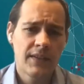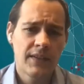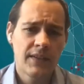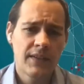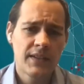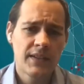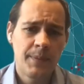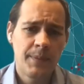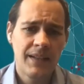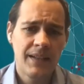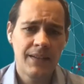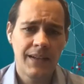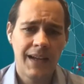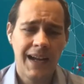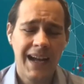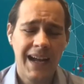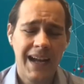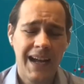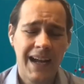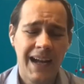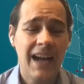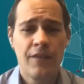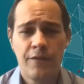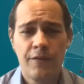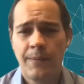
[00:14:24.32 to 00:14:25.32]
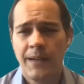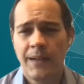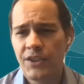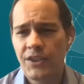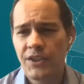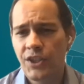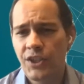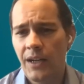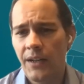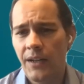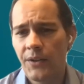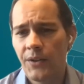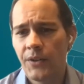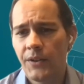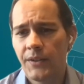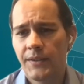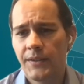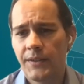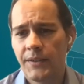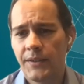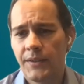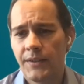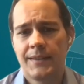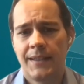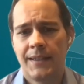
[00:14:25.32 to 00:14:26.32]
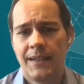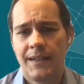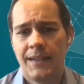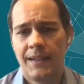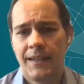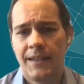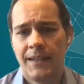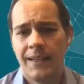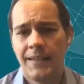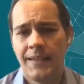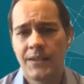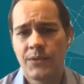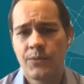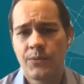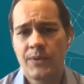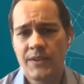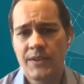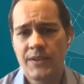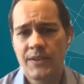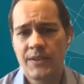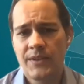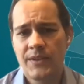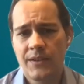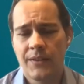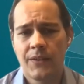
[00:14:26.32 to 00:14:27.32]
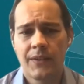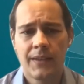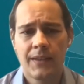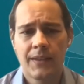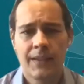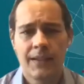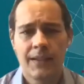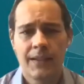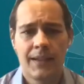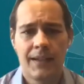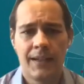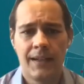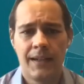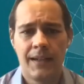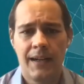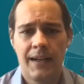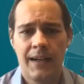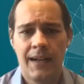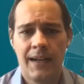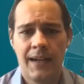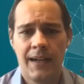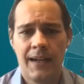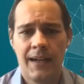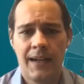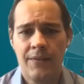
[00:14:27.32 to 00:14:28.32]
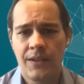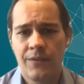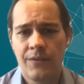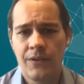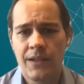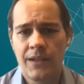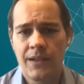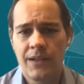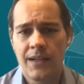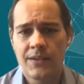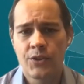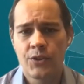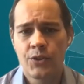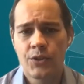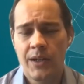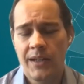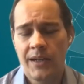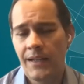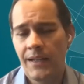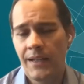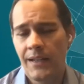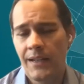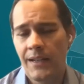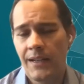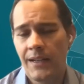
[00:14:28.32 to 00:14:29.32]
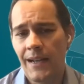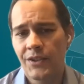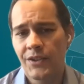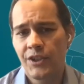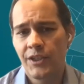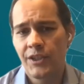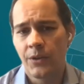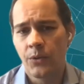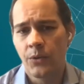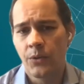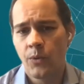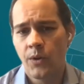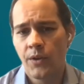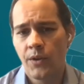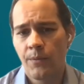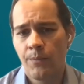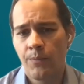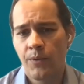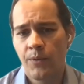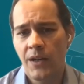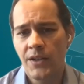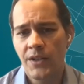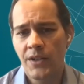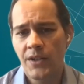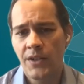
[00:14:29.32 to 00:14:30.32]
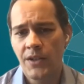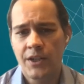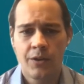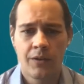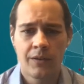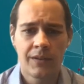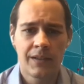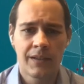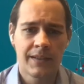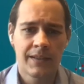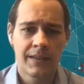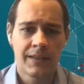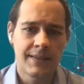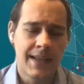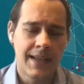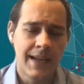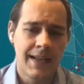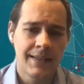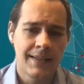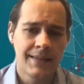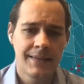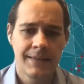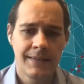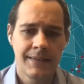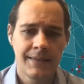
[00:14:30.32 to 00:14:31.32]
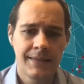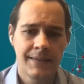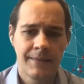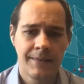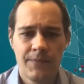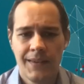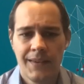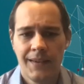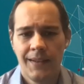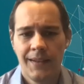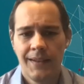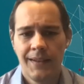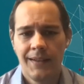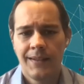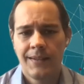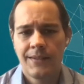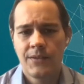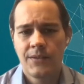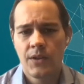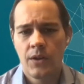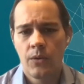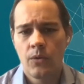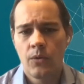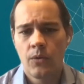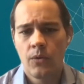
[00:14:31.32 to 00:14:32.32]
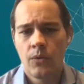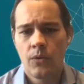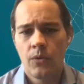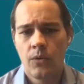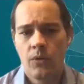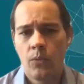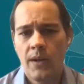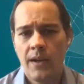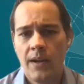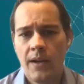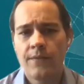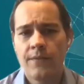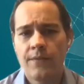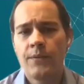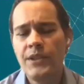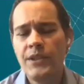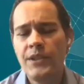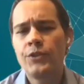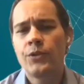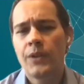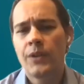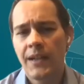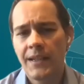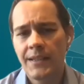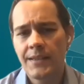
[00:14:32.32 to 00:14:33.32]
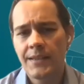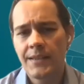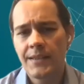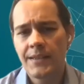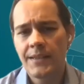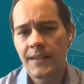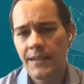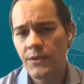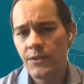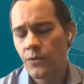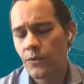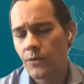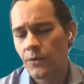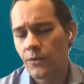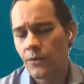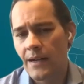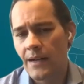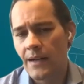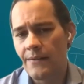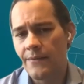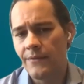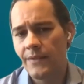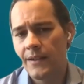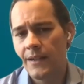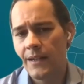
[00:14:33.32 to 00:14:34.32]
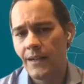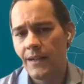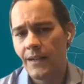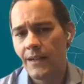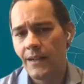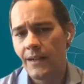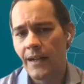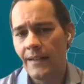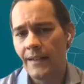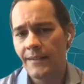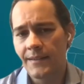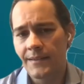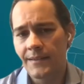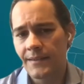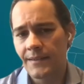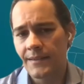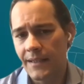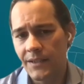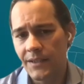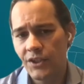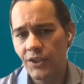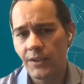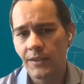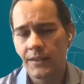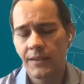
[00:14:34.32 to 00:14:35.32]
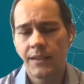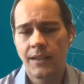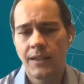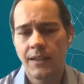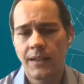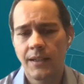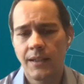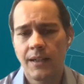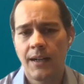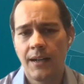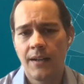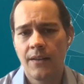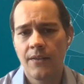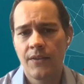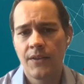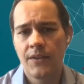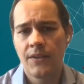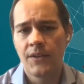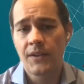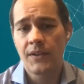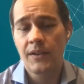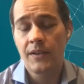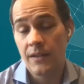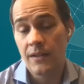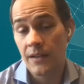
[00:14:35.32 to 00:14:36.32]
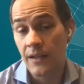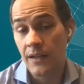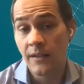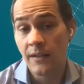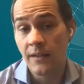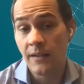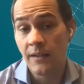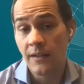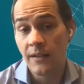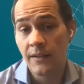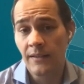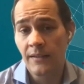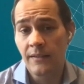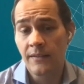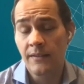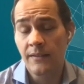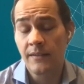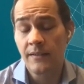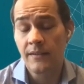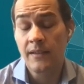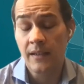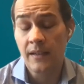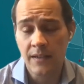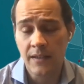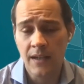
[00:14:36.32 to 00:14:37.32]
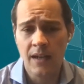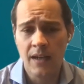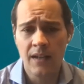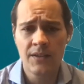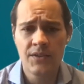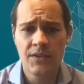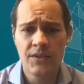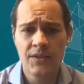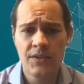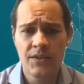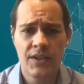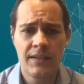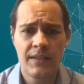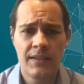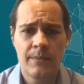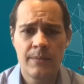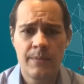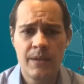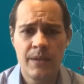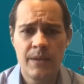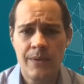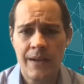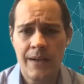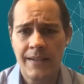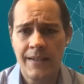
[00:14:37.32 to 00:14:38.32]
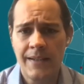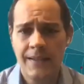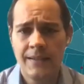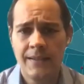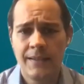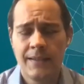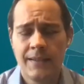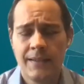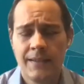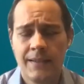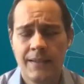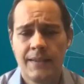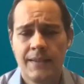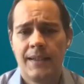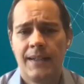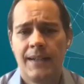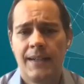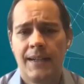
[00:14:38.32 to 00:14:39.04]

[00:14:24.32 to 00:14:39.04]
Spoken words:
So having spent half of my childhood in Switzerland, I have to give you guys a train analogy on where the project currently stands. So we have 3 trains that need to arrive at the station. The technology needs to be ready.